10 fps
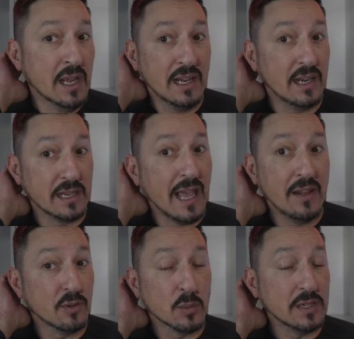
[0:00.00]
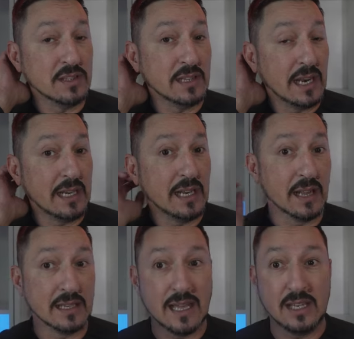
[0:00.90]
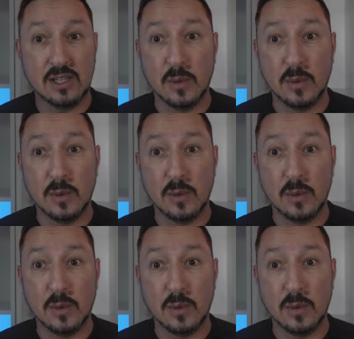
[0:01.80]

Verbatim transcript: And again, the reason that I didn't like that